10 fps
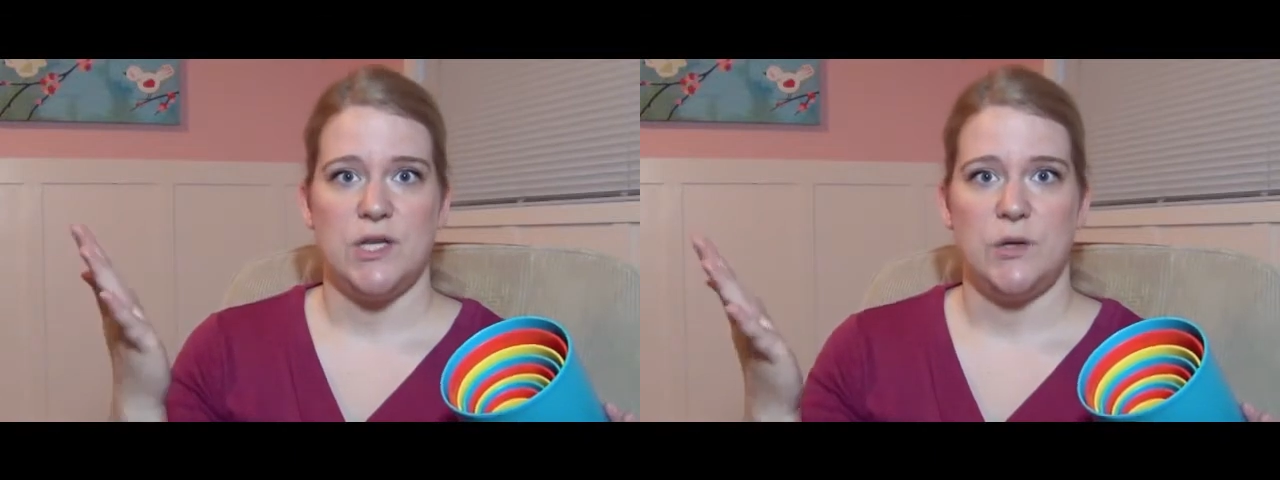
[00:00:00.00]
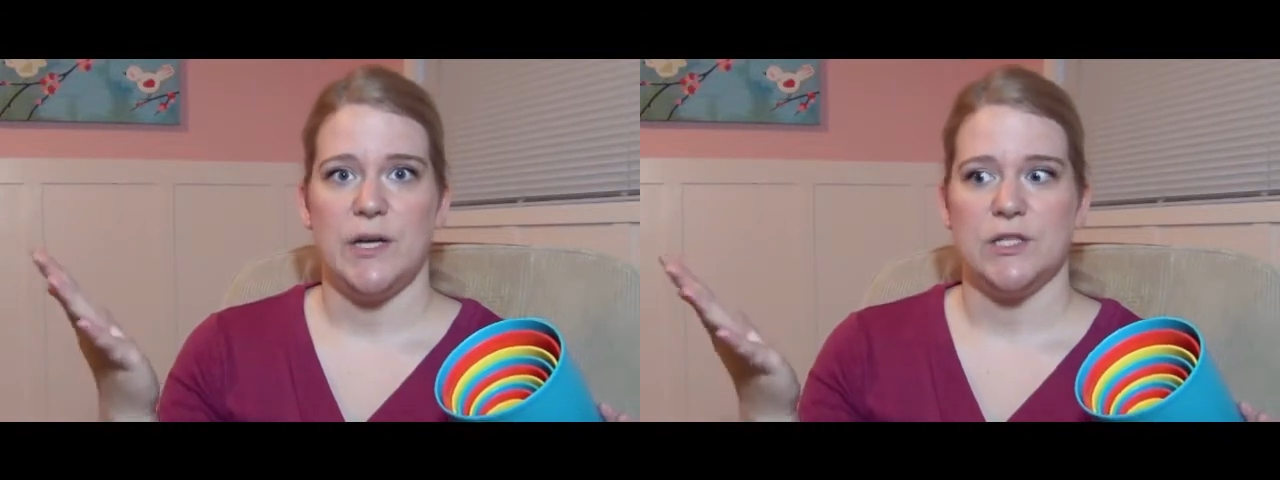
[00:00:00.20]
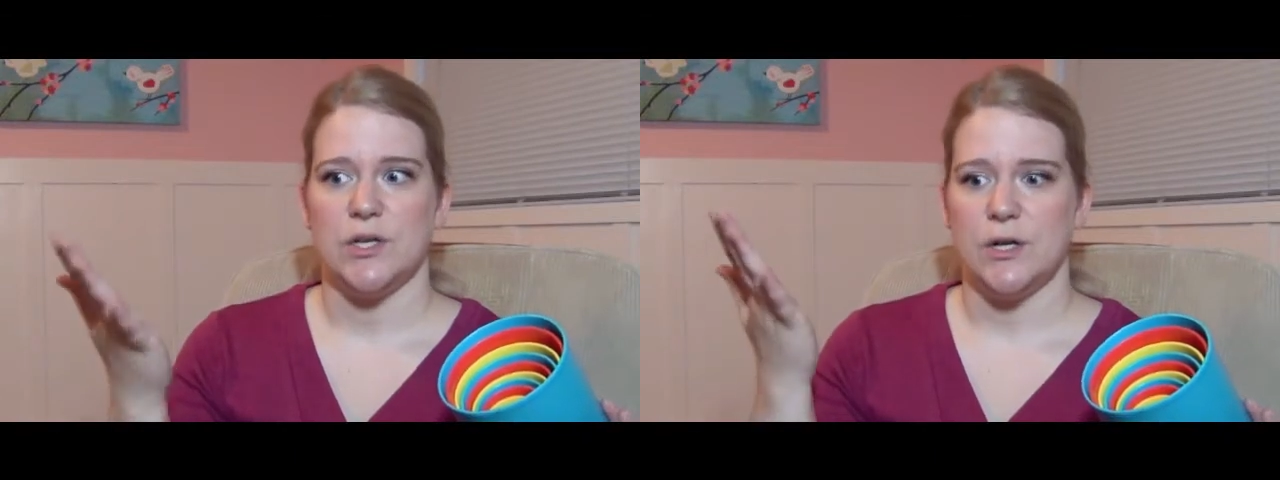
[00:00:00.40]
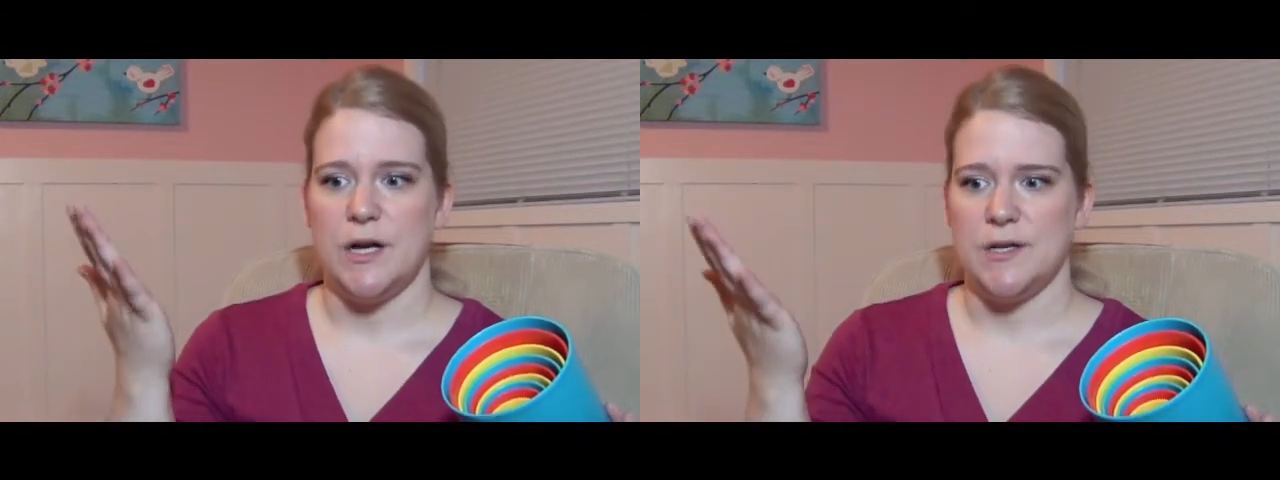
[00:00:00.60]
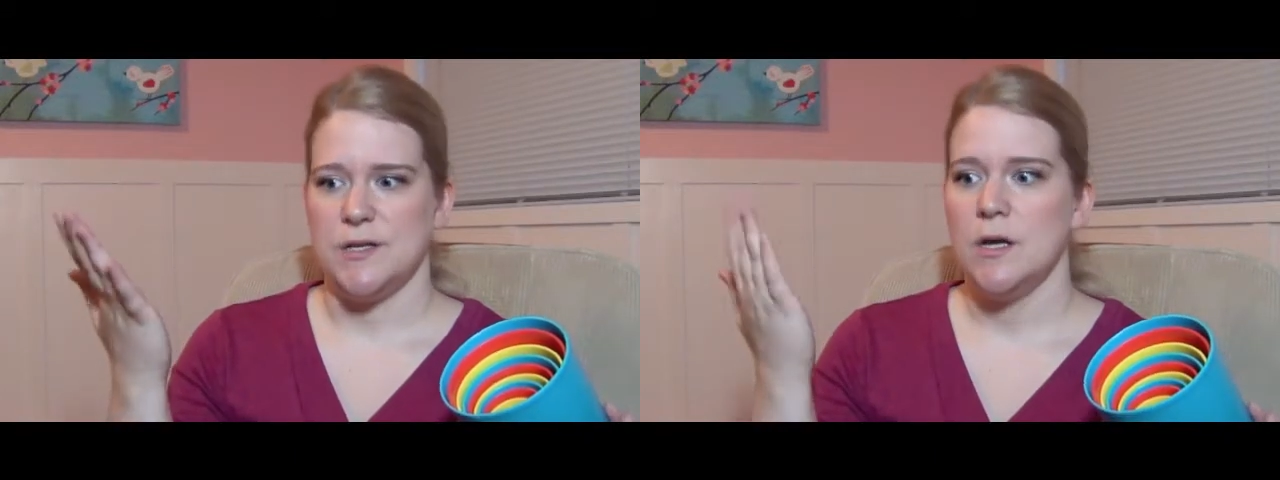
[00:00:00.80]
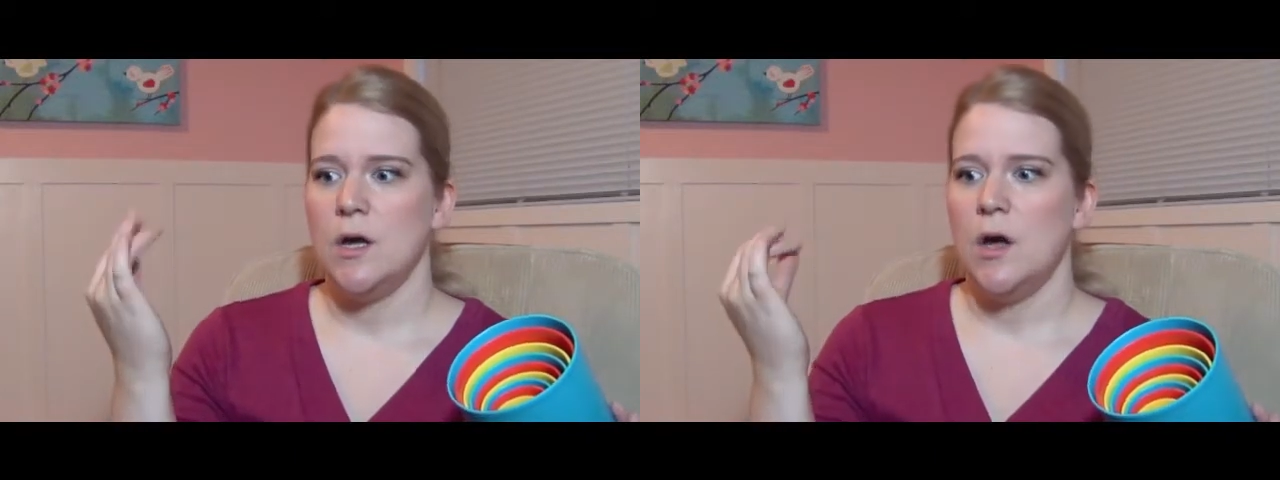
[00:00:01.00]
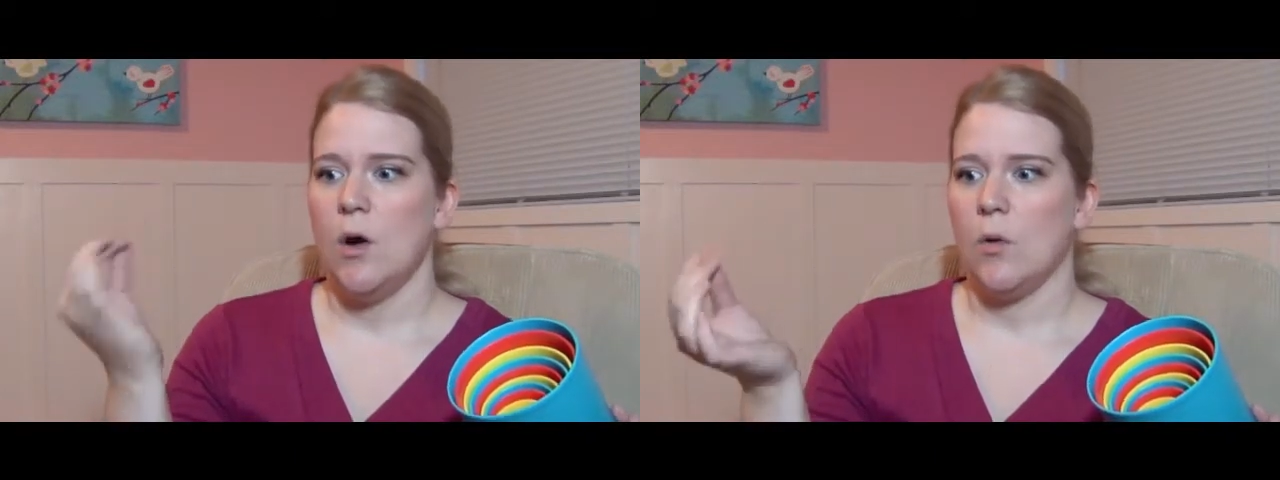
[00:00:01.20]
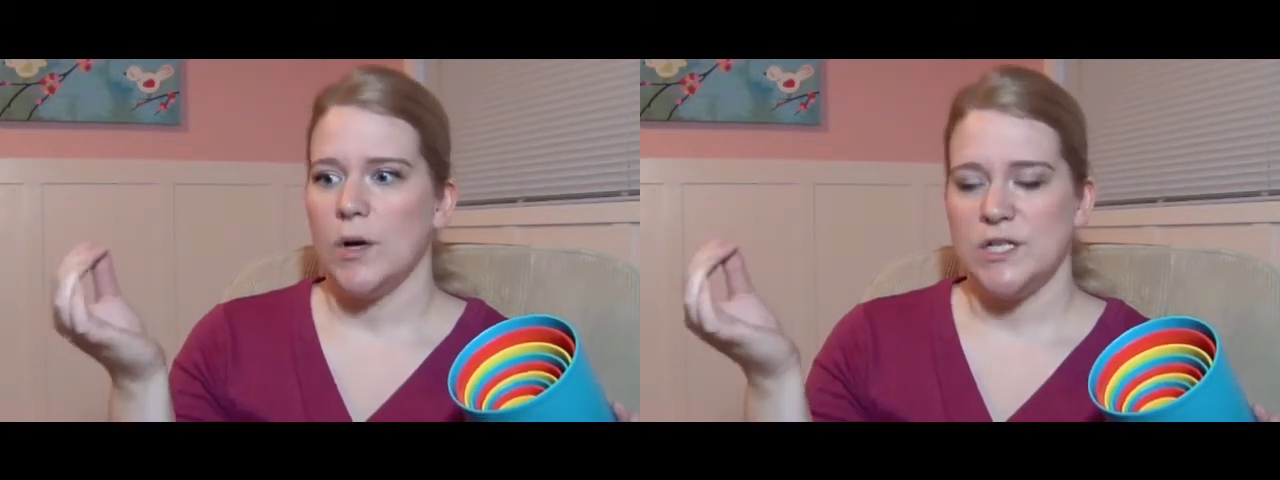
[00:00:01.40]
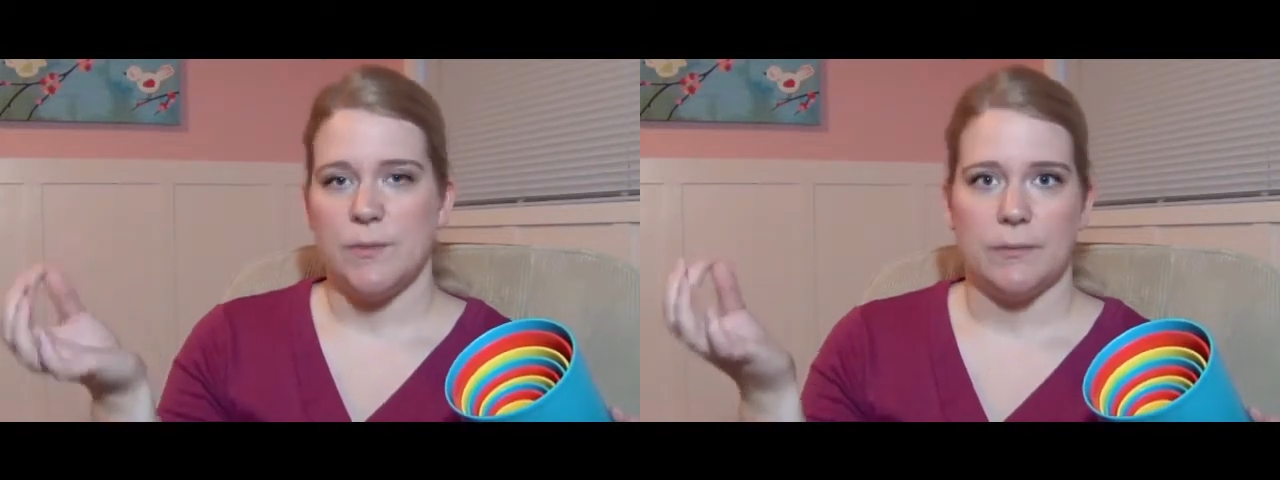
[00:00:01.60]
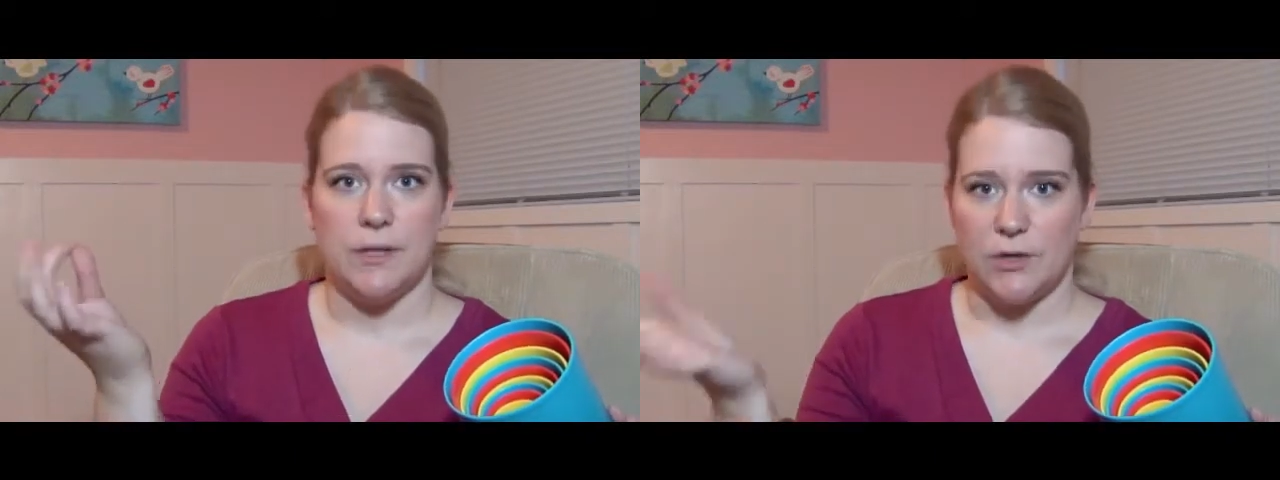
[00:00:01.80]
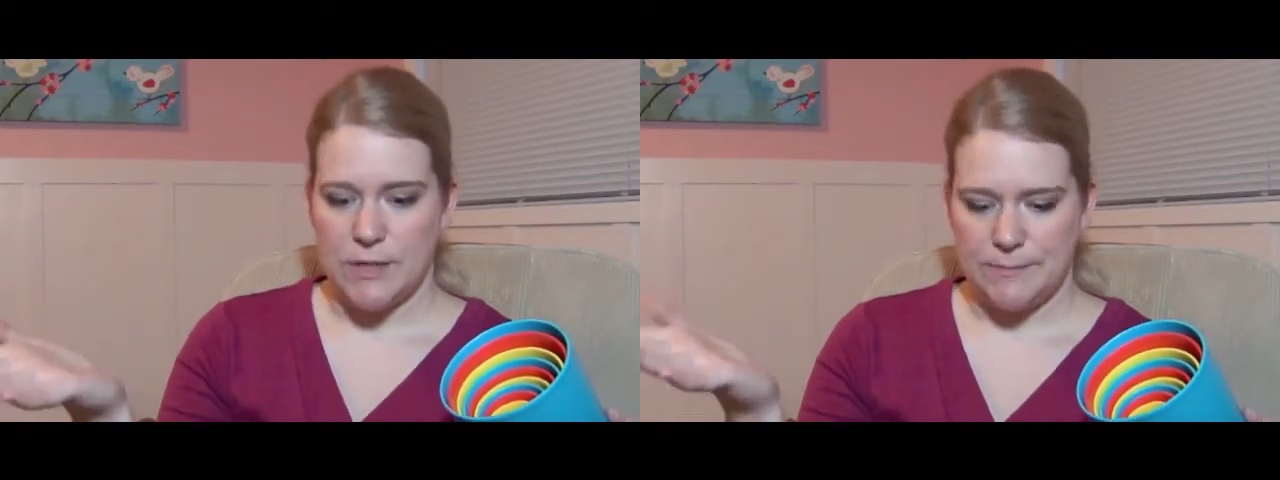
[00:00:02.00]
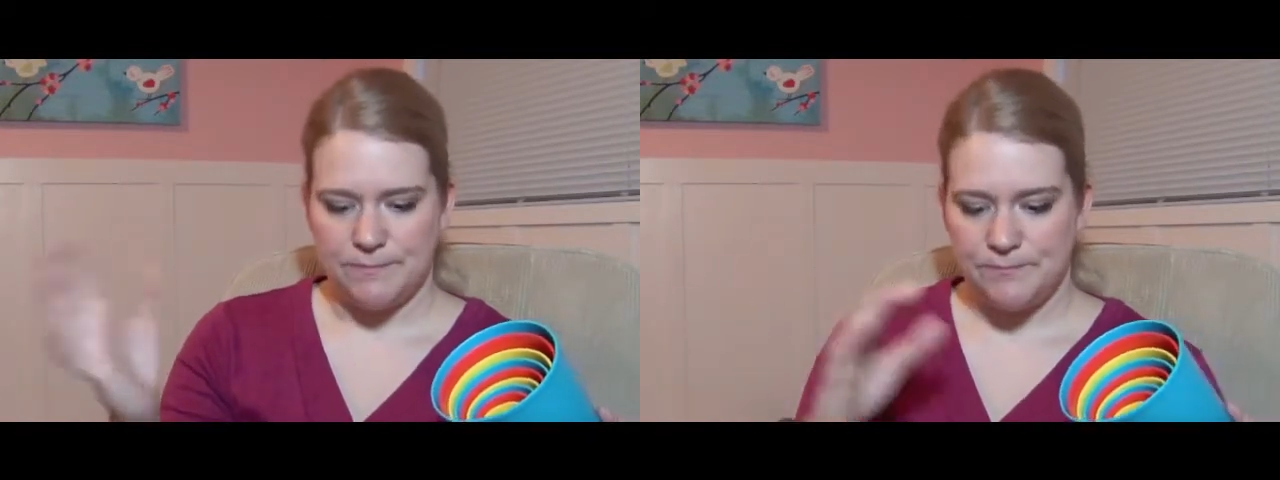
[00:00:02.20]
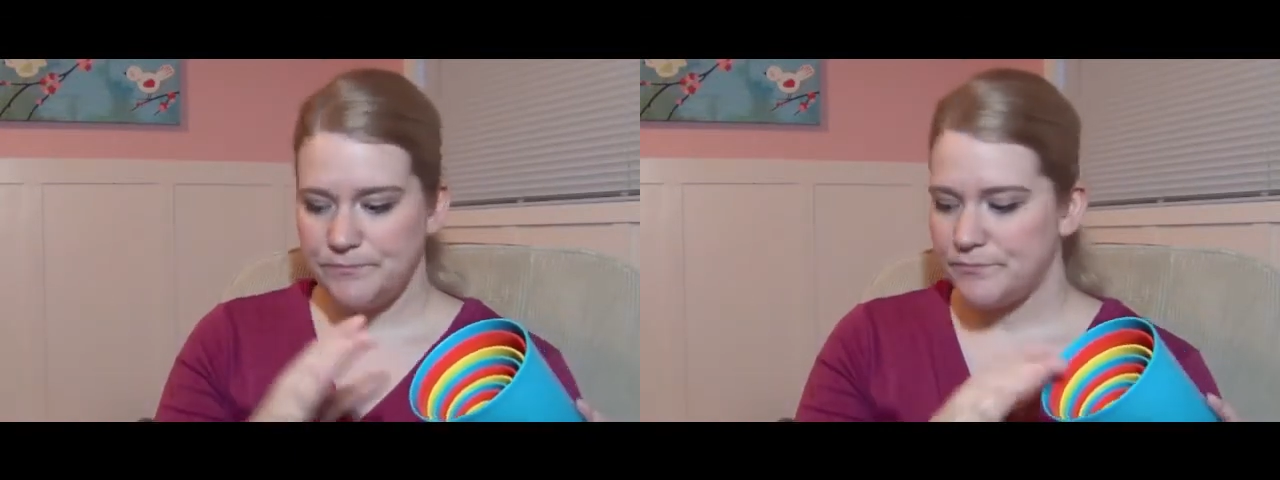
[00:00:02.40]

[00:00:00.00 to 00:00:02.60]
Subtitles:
then you enter in orange, purple, and green.